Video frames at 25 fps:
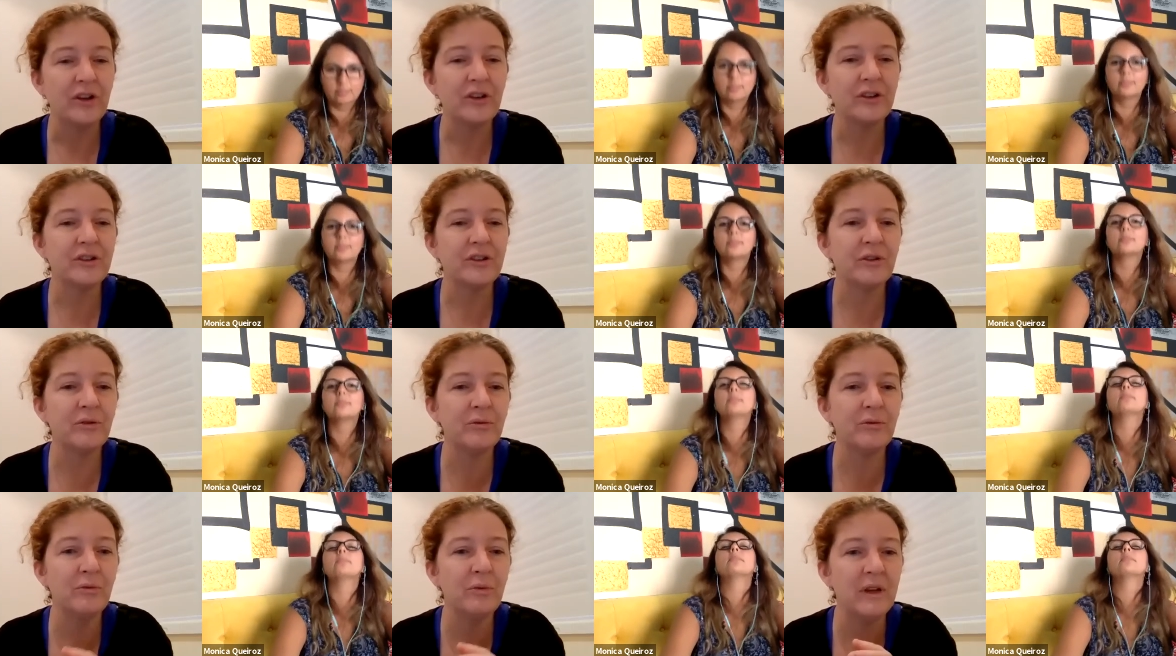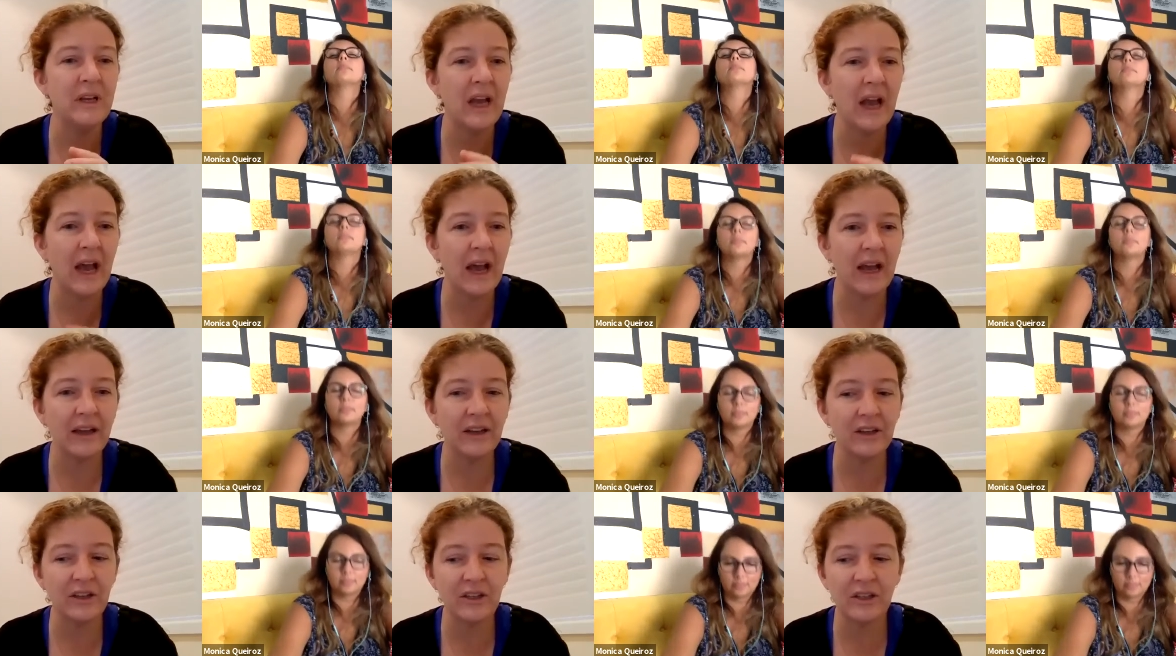Speaker 1: So we
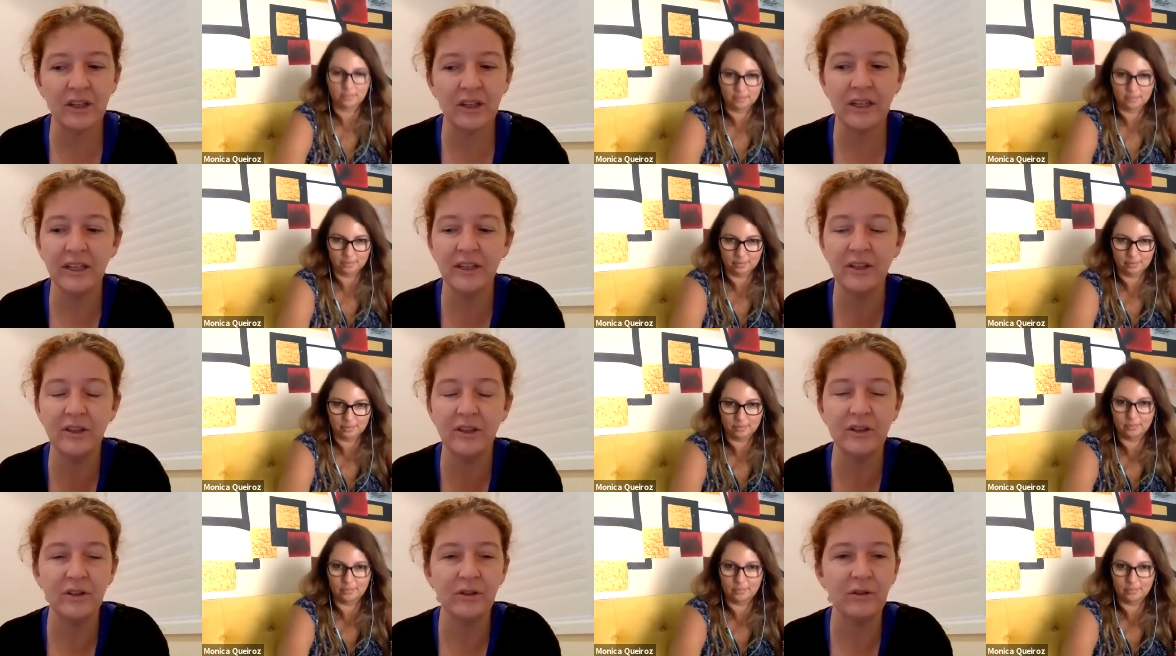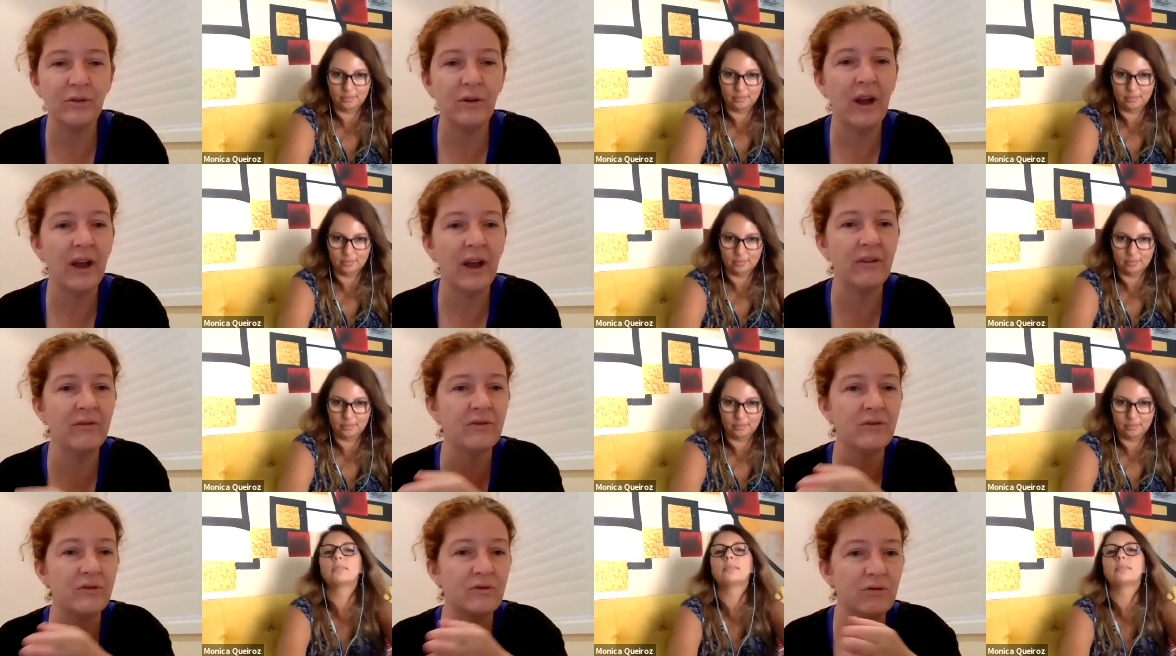actually do
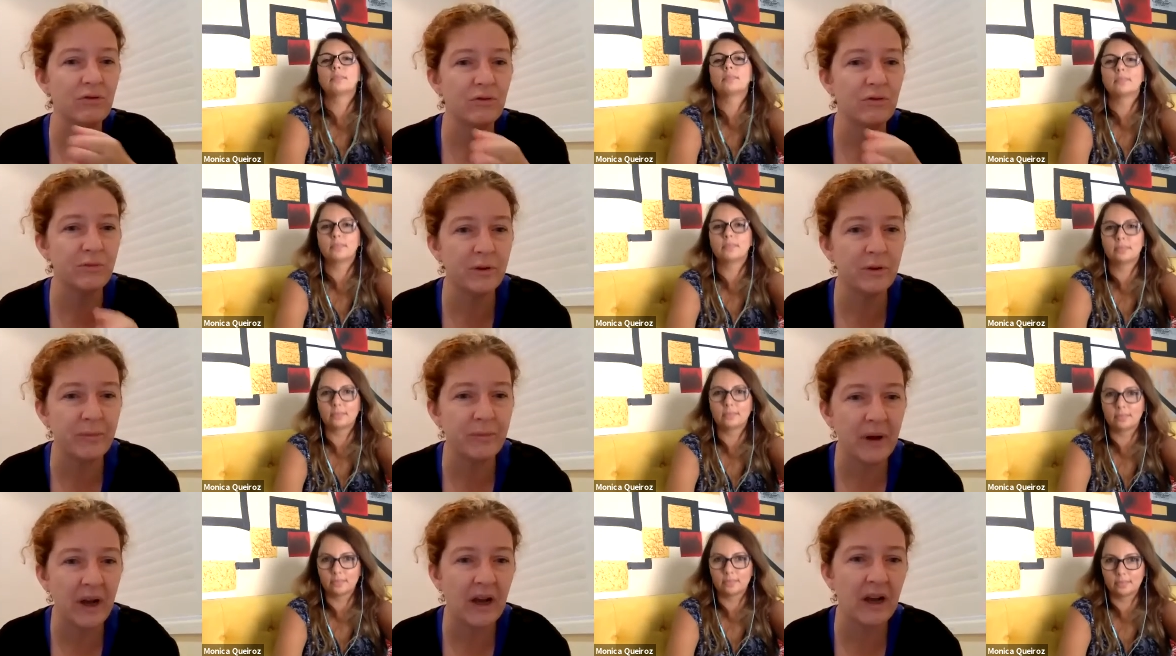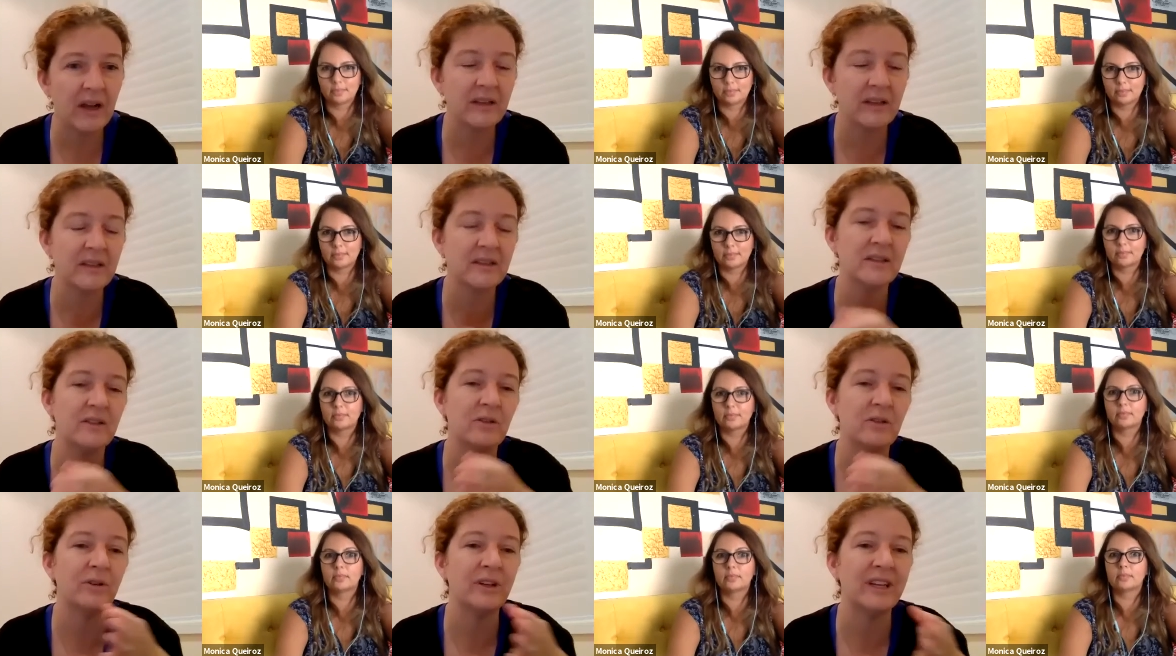have trauma
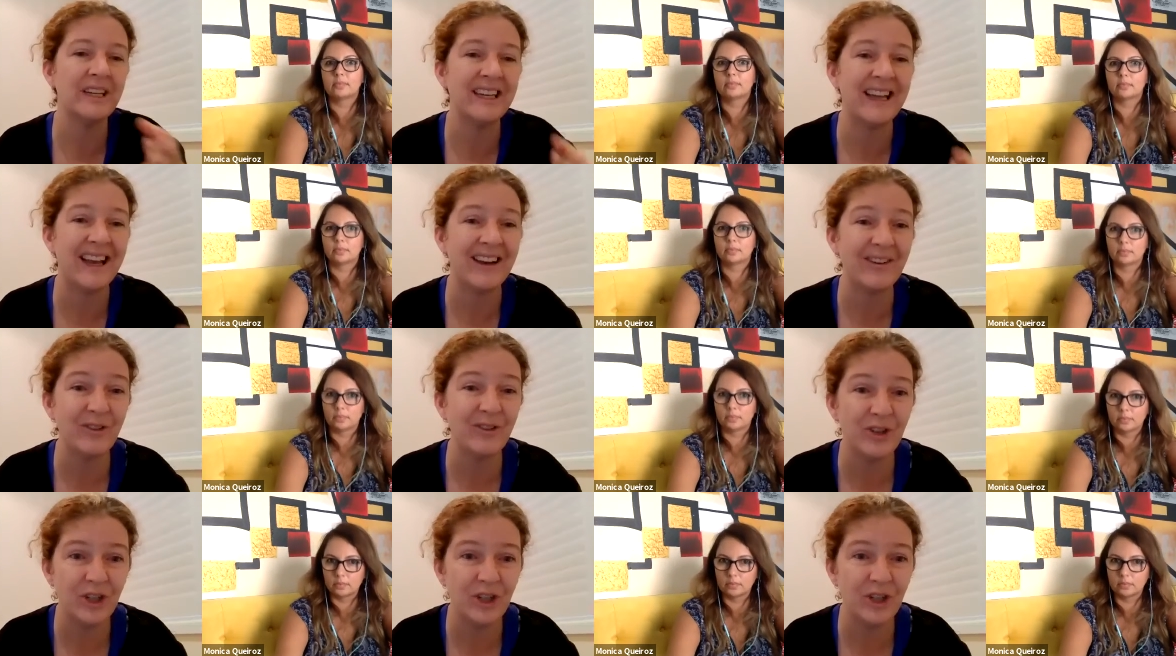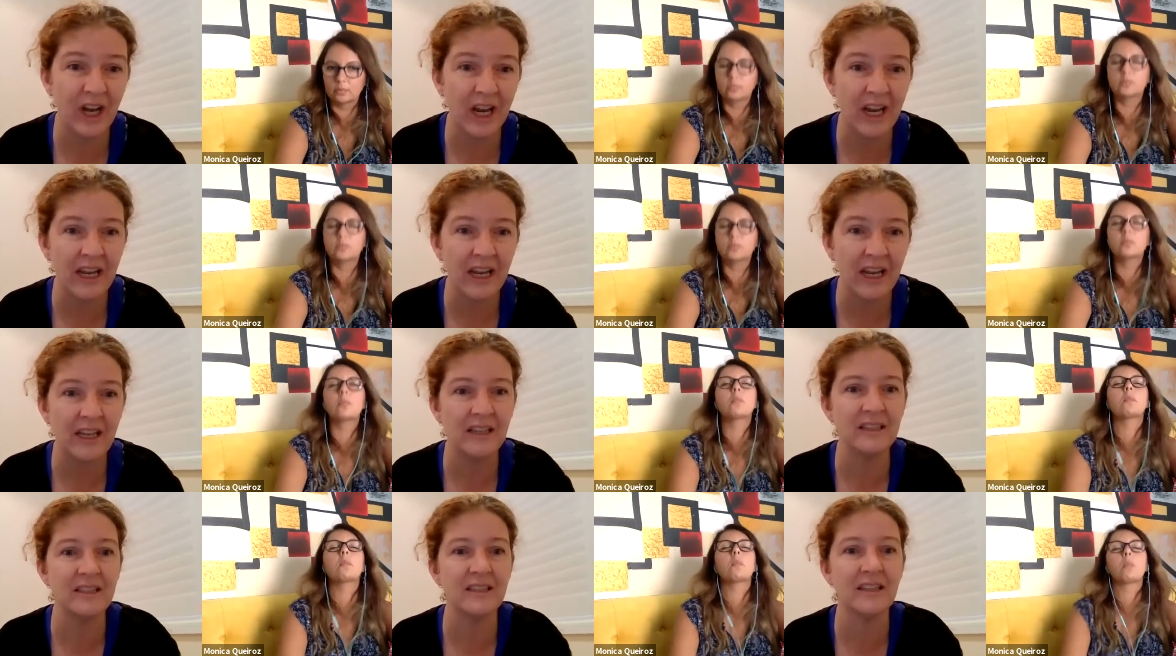passed on in our
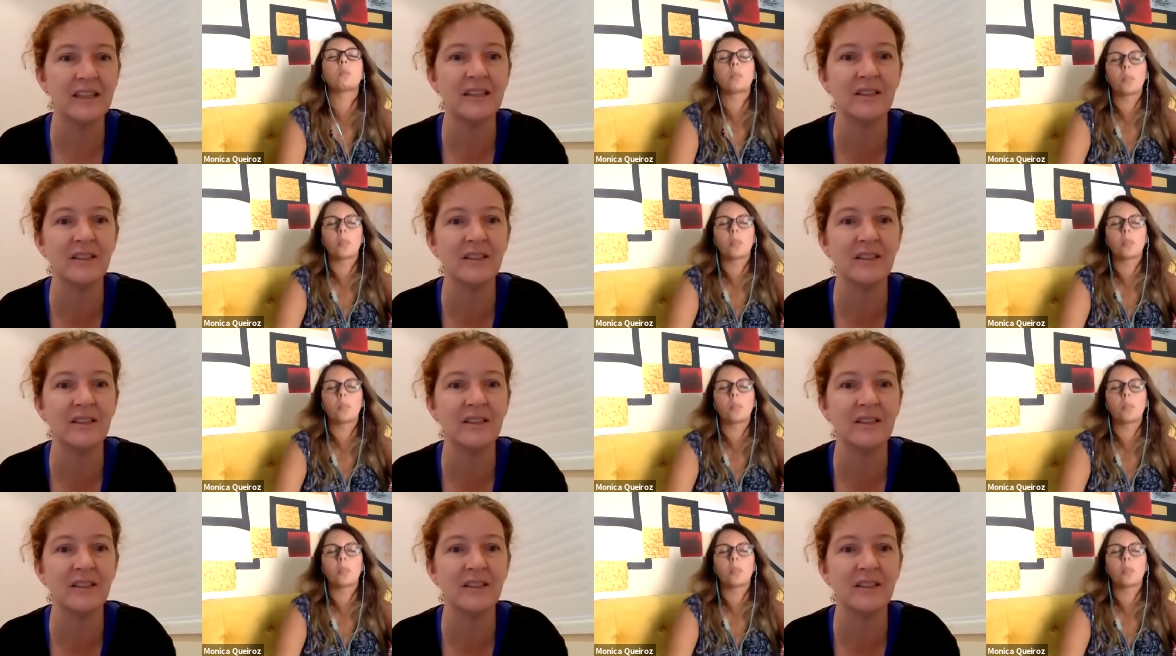genes